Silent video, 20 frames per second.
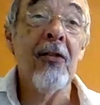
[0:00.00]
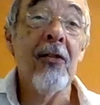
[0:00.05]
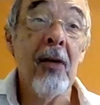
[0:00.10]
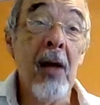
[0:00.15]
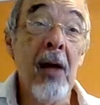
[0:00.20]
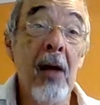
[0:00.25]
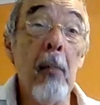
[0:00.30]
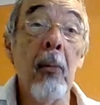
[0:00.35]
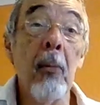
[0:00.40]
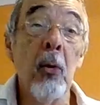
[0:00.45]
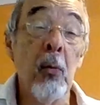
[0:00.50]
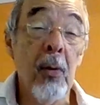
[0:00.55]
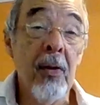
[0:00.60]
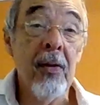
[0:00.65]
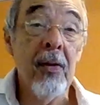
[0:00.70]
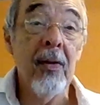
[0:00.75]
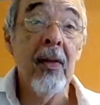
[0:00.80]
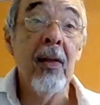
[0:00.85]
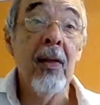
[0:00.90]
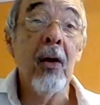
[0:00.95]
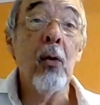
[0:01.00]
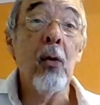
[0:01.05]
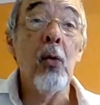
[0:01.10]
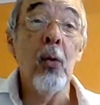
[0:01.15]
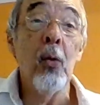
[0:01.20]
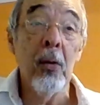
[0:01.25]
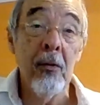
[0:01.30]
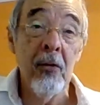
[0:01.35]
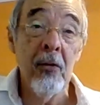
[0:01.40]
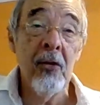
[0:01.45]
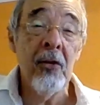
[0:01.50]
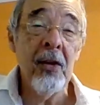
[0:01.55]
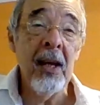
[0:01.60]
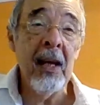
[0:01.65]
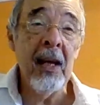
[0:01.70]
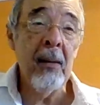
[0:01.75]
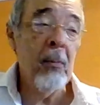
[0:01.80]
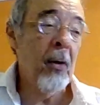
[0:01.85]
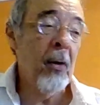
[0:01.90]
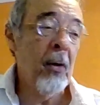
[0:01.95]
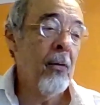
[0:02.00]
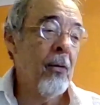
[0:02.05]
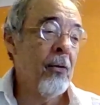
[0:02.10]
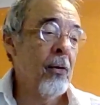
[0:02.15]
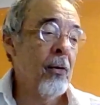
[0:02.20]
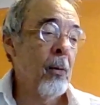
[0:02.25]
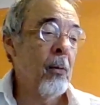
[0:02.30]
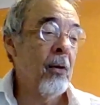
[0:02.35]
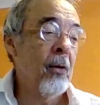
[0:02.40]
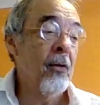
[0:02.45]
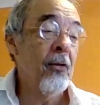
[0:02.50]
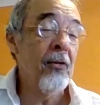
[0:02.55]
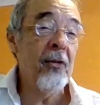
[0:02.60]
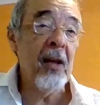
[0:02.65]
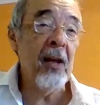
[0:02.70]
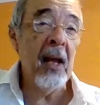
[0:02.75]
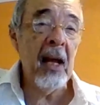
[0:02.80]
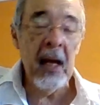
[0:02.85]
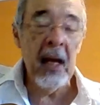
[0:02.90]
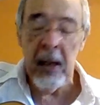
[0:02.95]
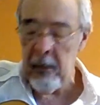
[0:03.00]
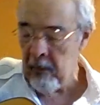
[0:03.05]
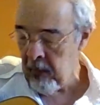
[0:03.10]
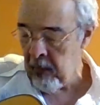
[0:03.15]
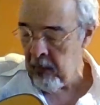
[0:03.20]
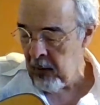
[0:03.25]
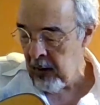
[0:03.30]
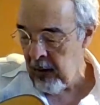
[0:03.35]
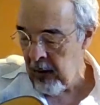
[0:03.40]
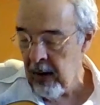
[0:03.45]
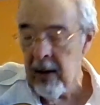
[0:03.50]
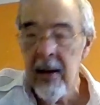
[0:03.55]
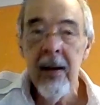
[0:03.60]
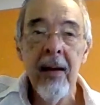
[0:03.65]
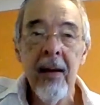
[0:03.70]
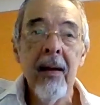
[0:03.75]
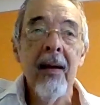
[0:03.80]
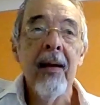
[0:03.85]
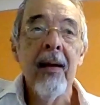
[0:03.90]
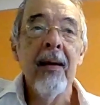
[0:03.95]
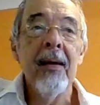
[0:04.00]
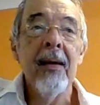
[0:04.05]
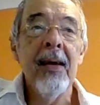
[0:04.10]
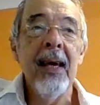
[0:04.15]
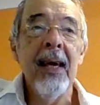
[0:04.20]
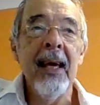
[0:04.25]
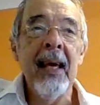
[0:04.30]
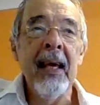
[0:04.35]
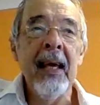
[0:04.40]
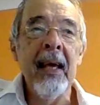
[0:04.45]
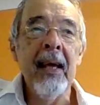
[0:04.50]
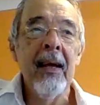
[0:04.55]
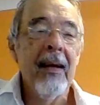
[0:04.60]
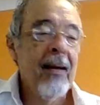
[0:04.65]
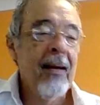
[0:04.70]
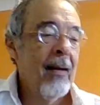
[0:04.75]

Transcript: coupled with the chord of C because they're in the same key.